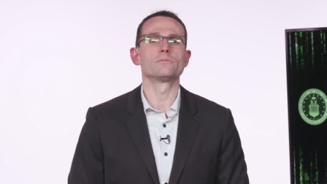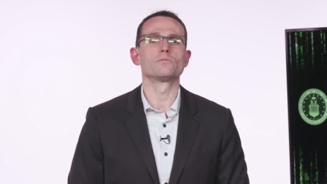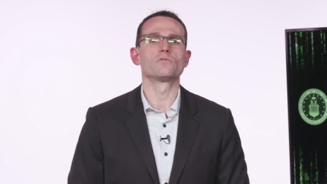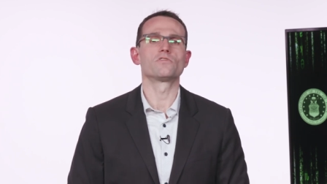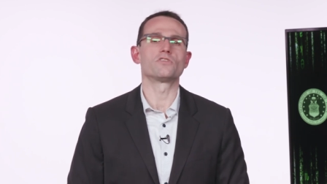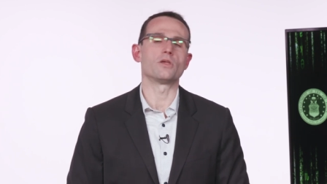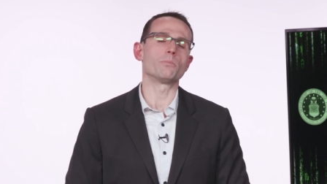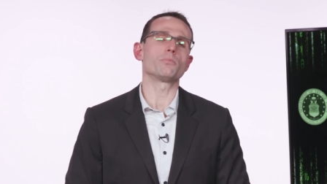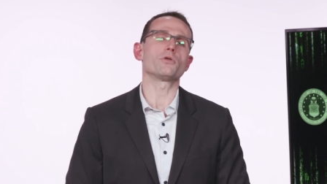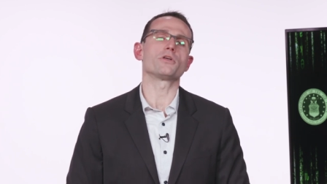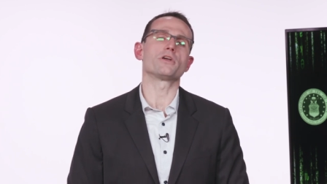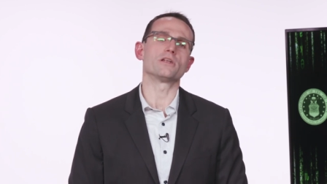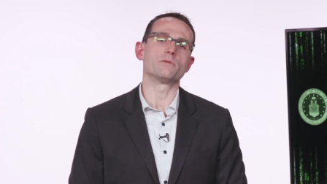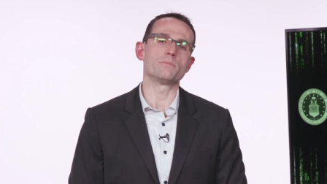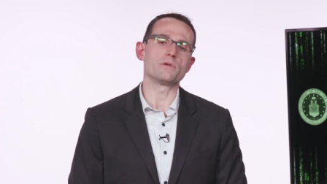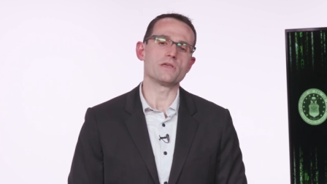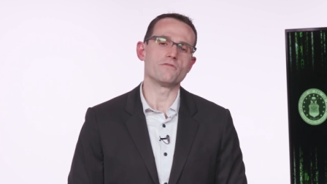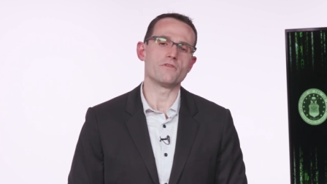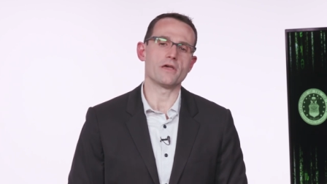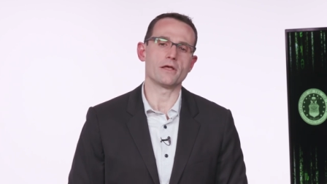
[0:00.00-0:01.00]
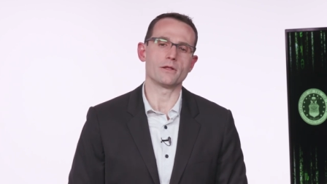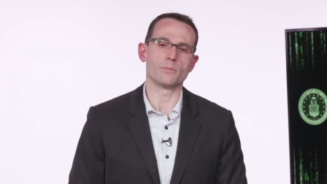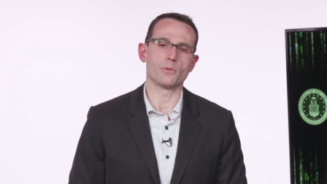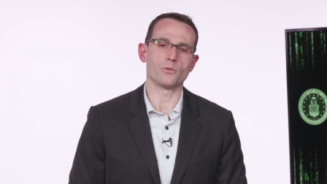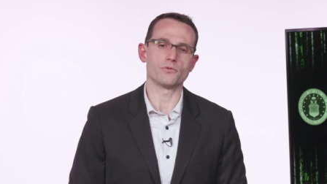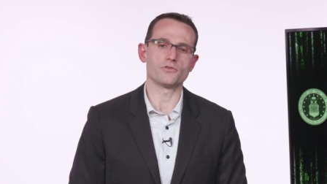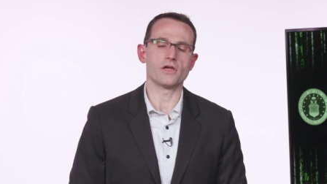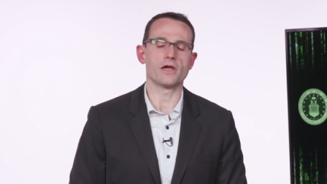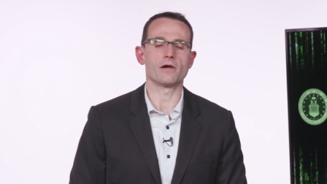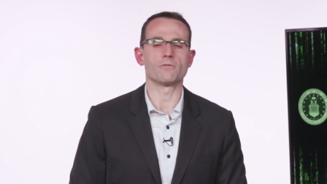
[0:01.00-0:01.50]
simply going to be
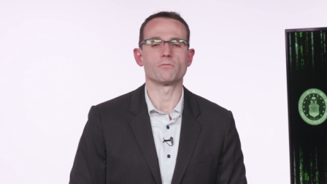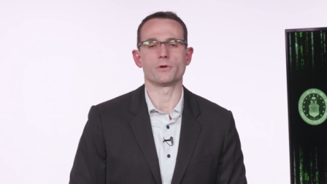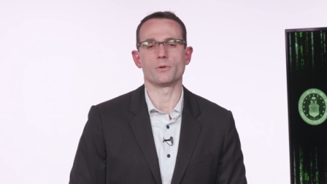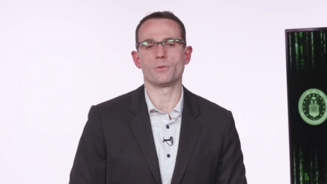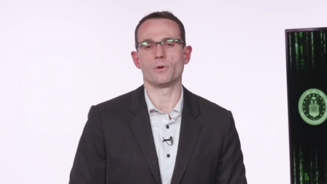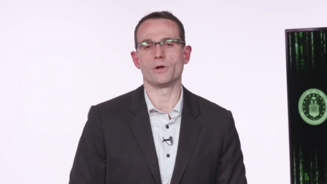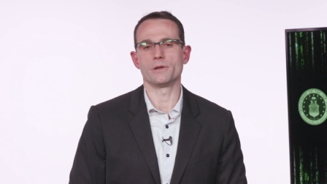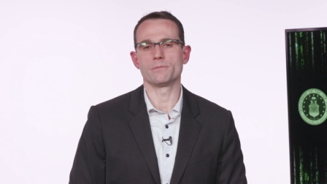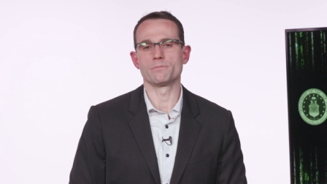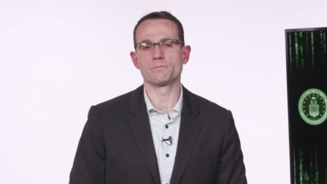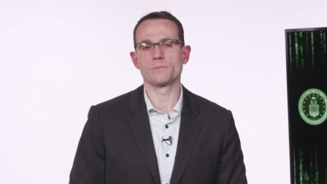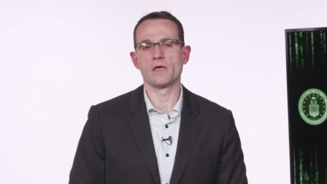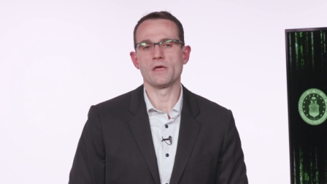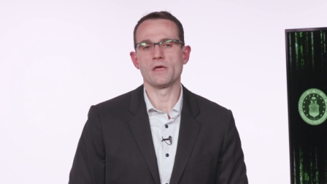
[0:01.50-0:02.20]
available to everyone.